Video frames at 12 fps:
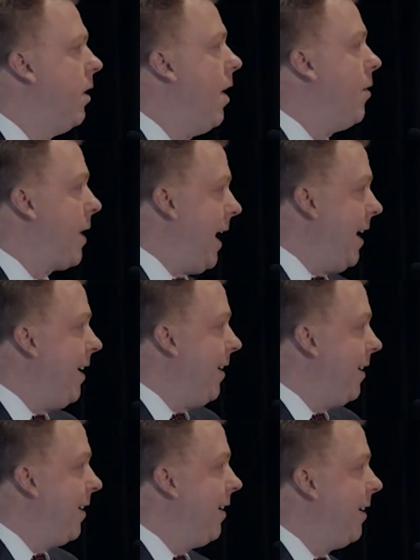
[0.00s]
Okay.
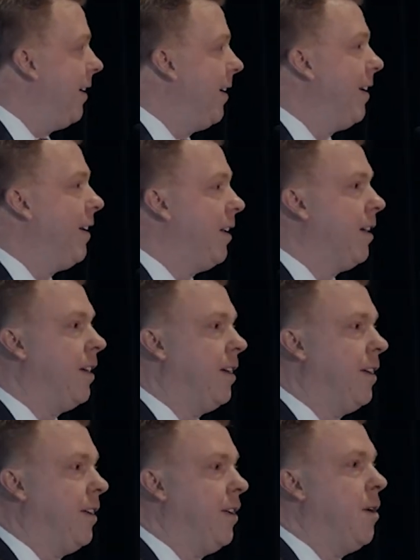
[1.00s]

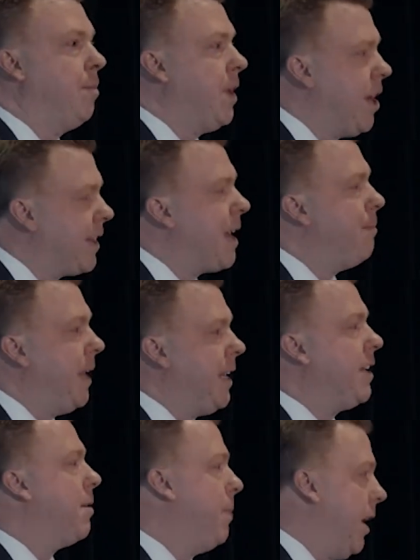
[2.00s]
But not that many,
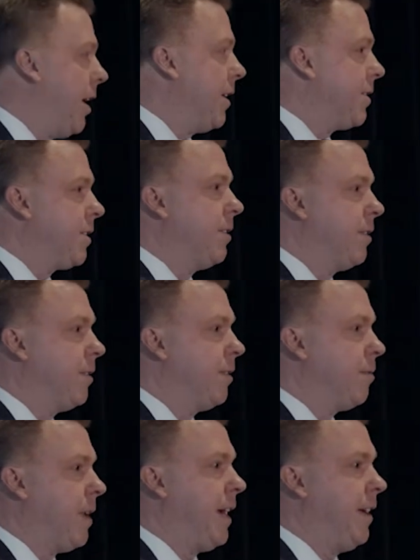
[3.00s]
to be honest,
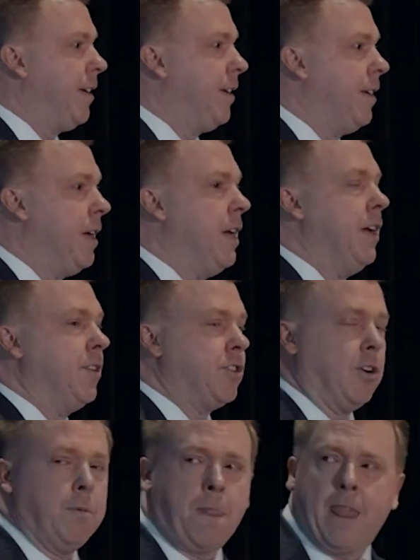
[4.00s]
right?
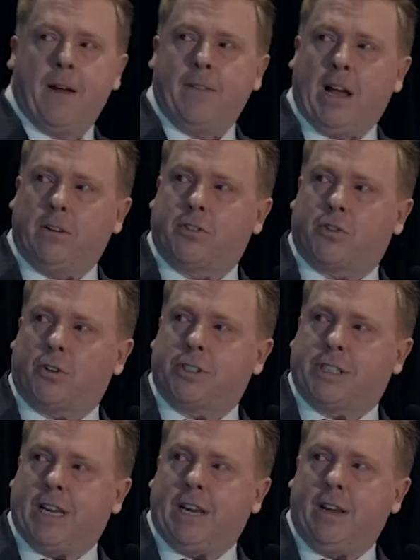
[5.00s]
So
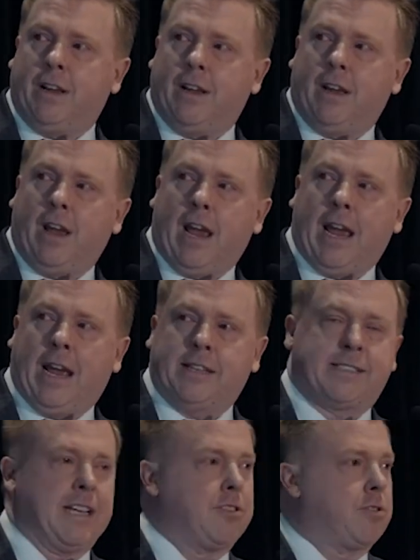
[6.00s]
outsourcing and
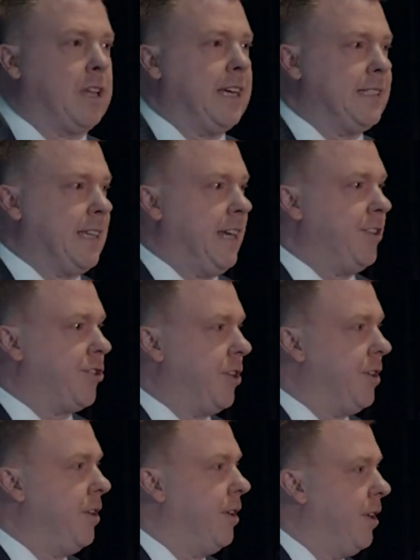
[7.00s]

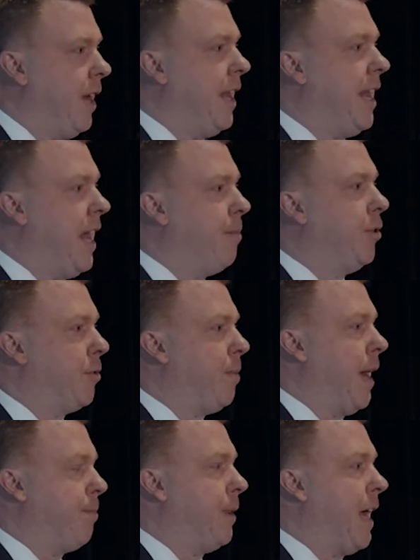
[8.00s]
centralization enabled
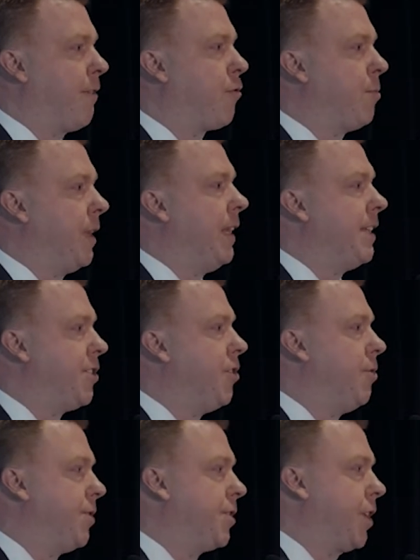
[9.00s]
by a platform that lets you
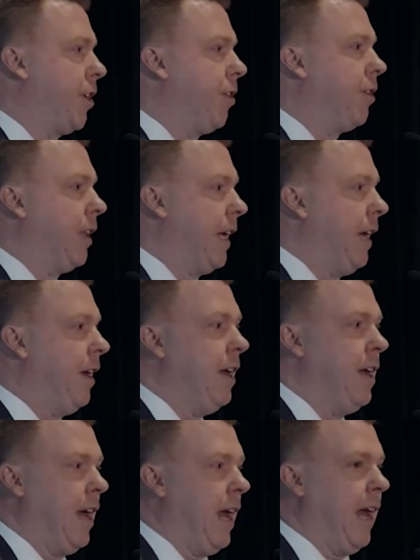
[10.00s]
do it securely
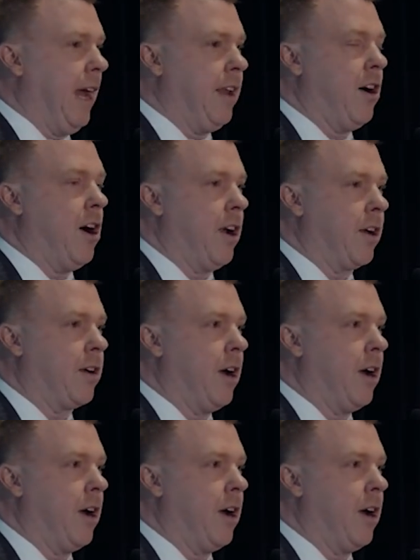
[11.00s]
and on